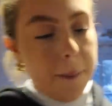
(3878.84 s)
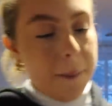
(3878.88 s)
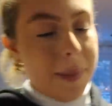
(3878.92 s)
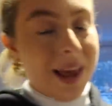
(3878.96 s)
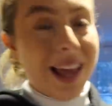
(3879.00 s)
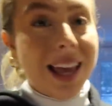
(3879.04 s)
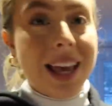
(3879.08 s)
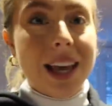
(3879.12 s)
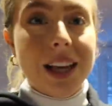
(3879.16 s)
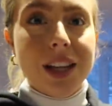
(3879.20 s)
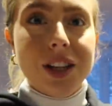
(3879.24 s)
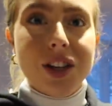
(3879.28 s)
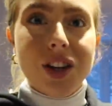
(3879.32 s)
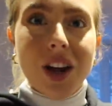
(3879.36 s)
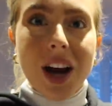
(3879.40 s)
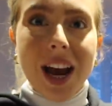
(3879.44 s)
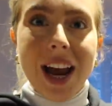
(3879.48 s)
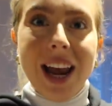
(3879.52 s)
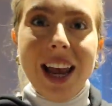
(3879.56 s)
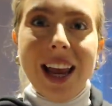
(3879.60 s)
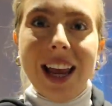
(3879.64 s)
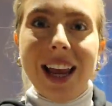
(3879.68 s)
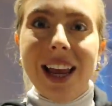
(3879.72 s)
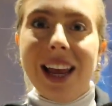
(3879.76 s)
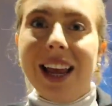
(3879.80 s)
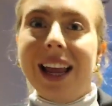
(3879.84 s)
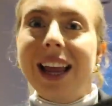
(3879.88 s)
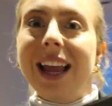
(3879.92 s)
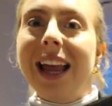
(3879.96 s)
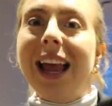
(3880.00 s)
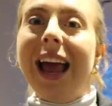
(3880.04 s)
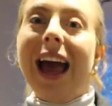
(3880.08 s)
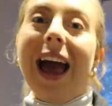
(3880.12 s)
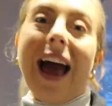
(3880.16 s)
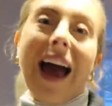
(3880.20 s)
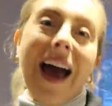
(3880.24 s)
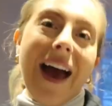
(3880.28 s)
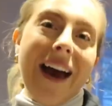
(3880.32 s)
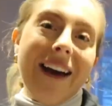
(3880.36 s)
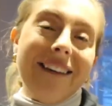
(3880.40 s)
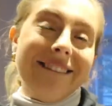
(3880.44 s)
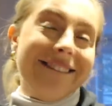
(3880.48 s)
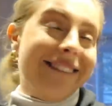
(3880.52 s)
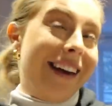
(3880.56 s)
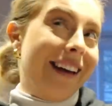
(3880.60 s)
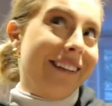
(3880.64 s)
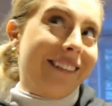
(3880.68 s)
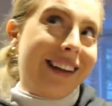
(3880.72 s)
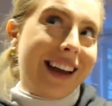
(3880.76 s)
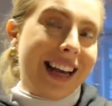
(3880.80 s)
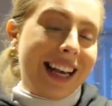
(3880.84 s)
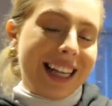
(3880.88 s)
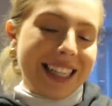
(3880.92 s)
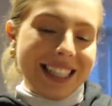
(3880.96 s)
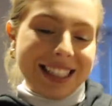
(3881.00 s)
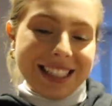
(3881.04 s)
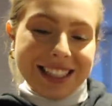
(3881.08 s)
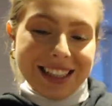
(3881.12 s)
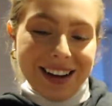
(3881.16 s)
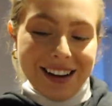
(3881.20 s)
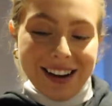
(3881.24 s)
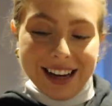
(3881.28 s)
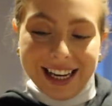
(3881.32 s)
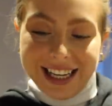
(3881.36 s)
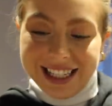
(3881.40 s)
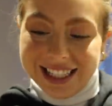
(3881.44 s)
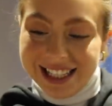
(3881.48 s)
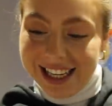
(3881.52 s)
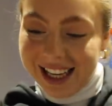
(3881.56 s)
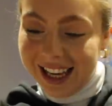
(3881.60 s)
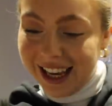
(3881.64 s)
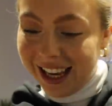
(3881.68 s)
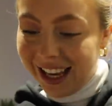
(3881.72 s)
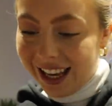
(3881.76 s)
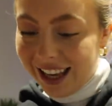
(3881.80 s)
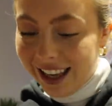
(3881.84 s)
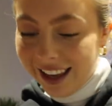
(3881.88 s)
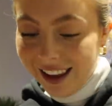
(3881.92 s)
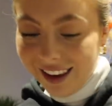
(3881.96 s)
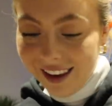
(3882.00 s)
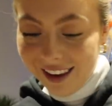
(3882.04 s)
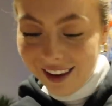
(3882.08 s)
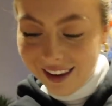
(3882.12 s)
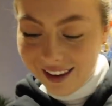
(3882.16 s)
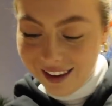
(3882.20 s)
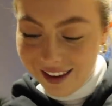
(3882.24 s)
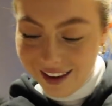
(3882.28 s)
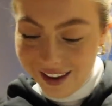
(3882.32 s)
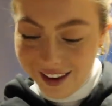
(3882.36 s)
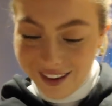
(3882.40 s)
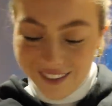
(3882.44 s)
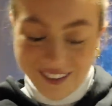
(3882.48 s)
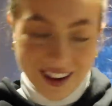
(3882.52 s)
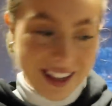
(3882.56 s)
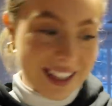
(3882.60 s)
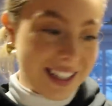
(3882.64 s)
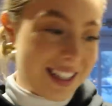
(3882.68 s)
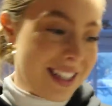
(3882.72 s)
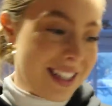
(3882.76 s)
baking tray. Very exciting. Um, I